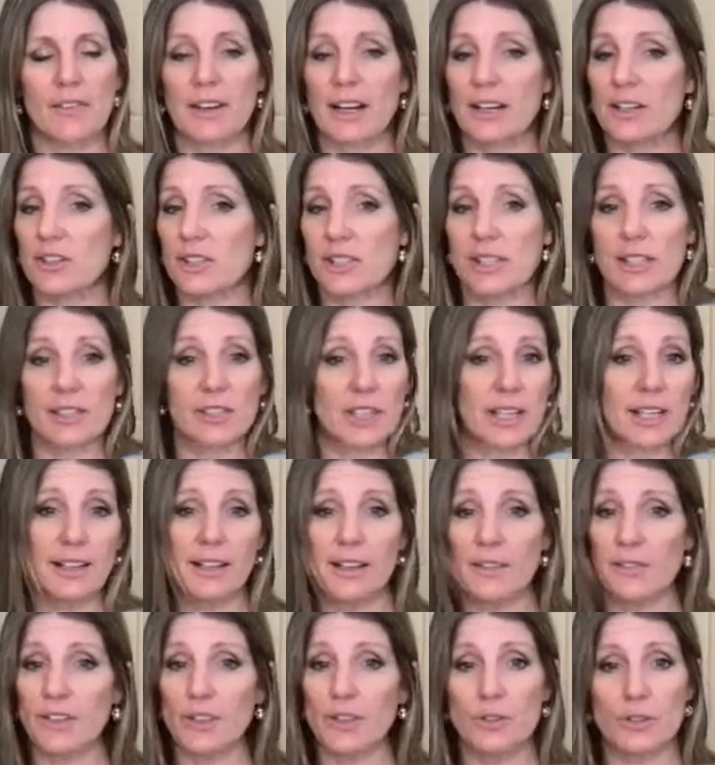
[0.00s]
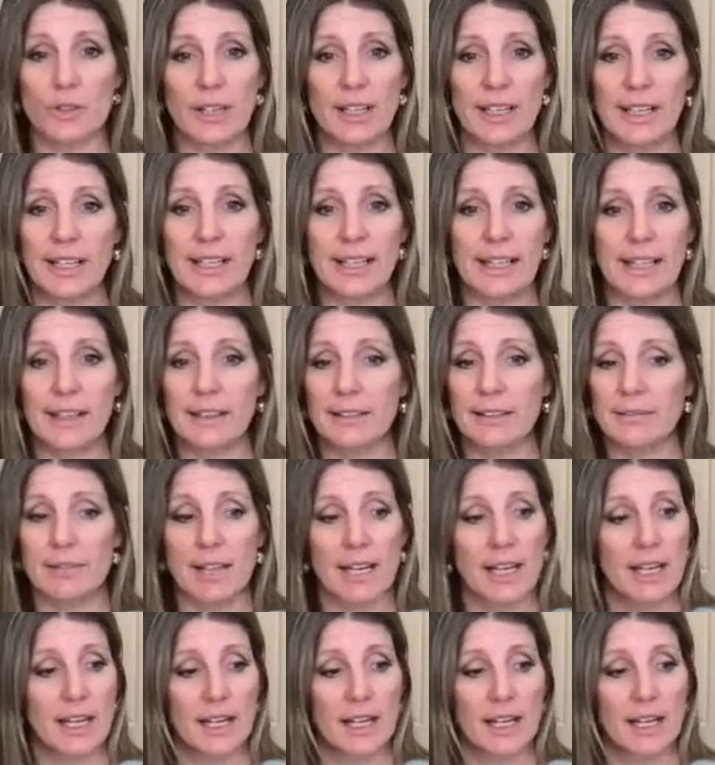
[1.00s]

And I just said, Jen, if you drink again,